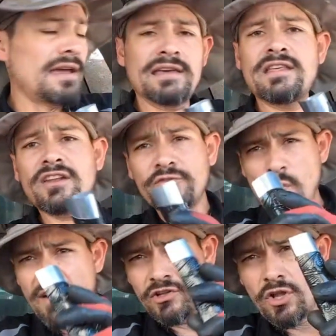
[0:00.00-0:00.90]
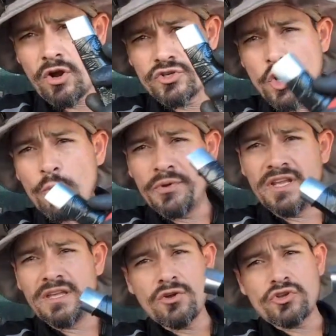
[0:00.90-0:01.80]
And then if you have a large
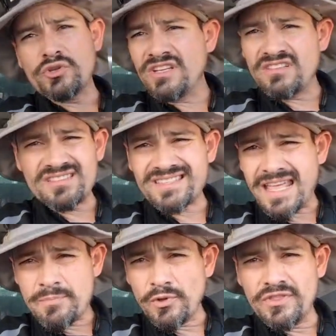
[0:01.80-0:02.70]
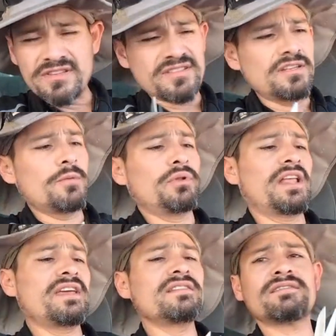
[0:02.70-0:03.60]
opening or you need to staple this into
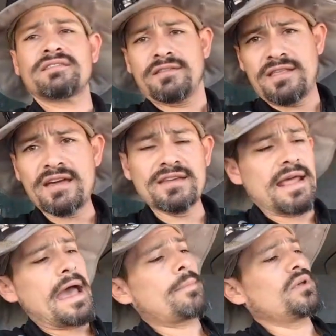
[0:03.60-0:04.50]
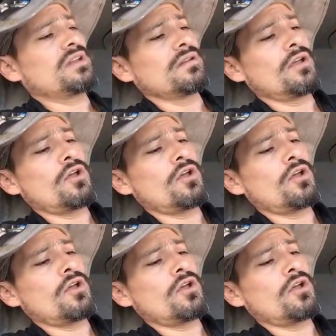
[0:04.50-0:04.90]
place, that can happen.